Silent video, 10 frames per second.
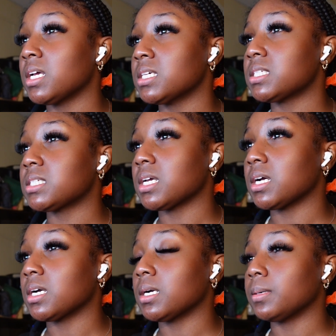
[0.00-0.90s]

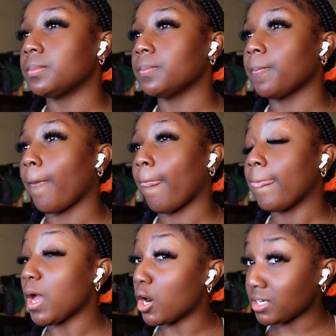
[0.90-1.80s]
some
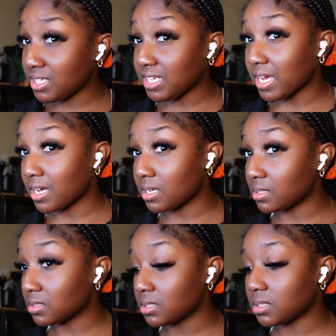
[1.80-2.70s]

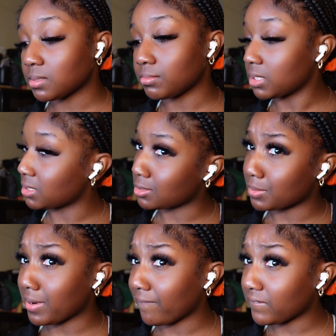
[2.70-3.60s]
RDLs because those are
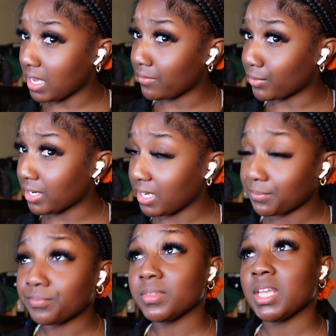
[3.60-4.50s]
my
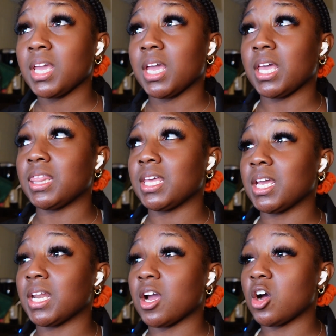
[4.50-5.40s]
favorite, and
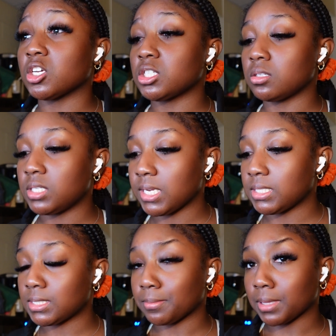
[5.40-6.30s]
then I also
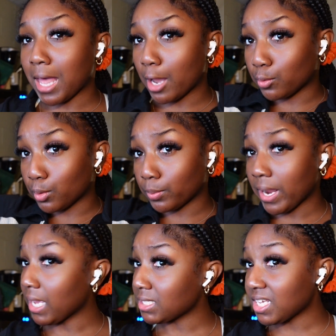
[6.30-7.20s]
did some lateral
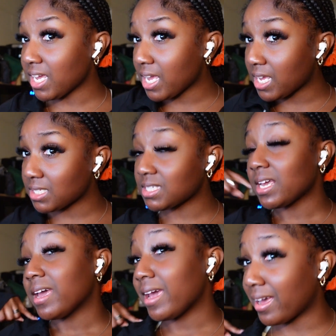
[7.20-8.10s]
raises,
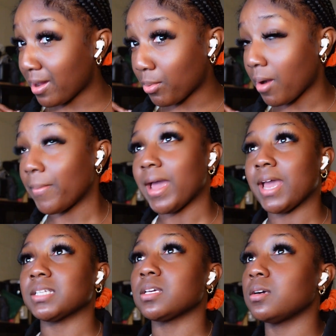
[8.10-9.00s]
and I brought my
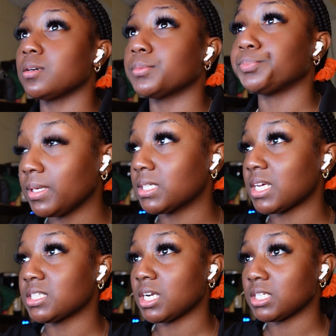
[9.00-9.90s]
ass home because
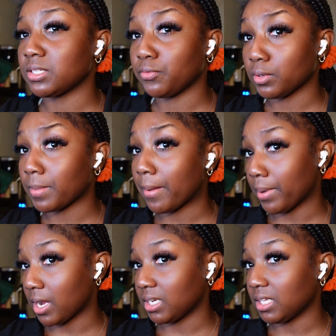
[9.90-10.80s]
I started to feel my
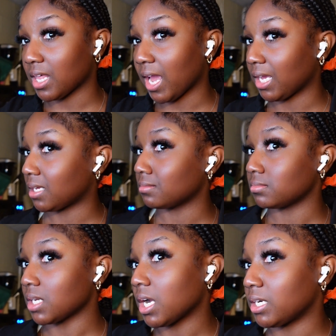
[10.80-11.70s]
body like
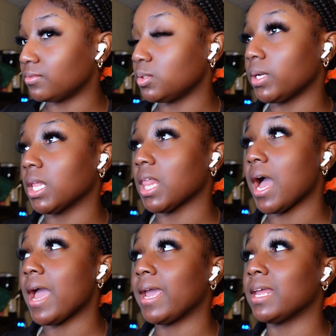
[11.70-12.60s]
kind of doing a
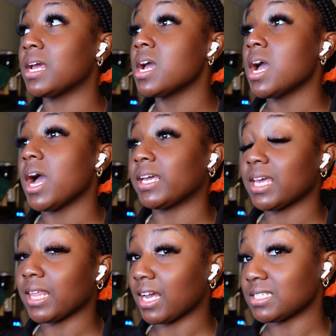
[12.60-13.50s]
lot. And
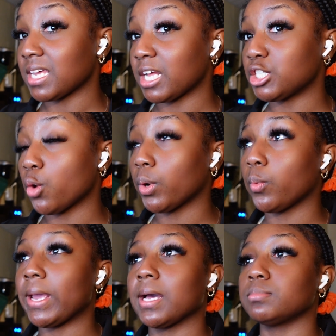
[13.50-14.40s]
again, like I said, I don't want
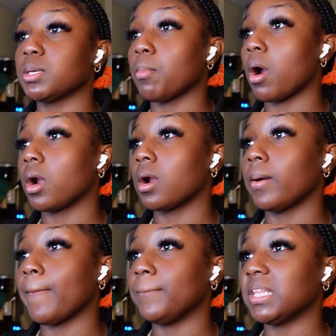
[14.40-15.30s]
to wake up tomorrow
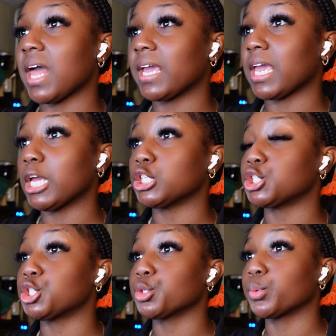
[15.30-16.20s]
and be like
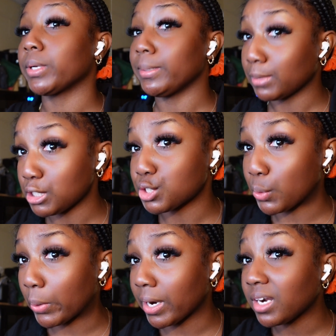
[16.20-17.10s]
extremely
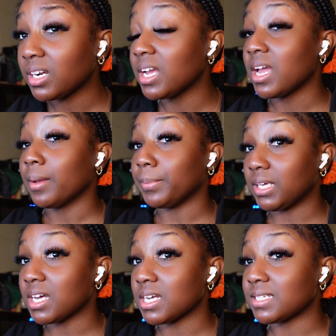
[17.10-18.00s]
sore,
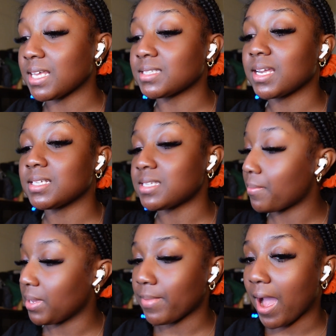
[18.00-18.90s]
because that's going to set
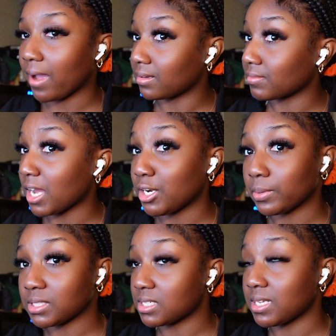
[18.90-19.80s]
me back. I know
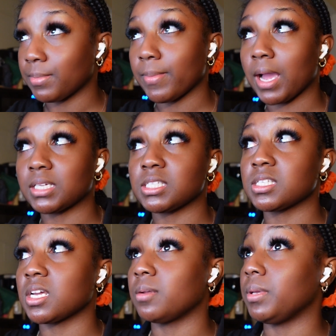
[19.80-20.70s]
it's going to set me back because it's
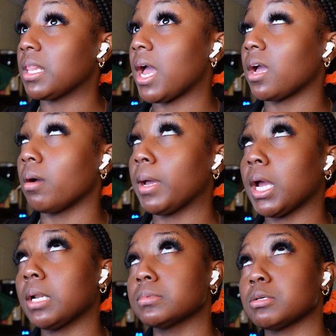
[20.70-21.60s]
going to be like, oh my
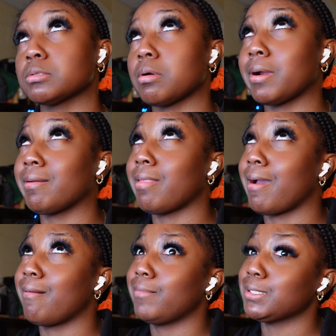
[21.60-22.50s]
god, I'm so sore, like
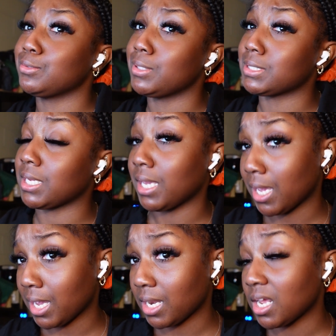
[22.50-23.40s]
I don't want to do this
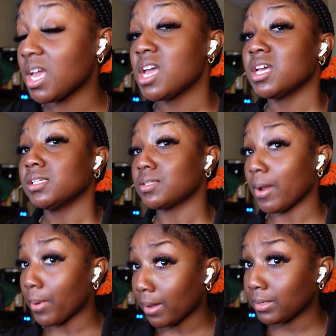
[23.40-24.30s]
again. So
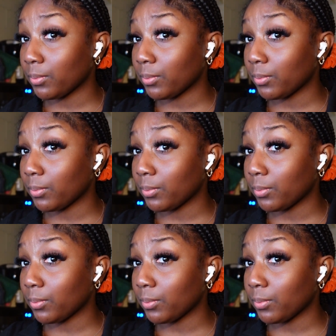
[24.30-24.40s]
I probably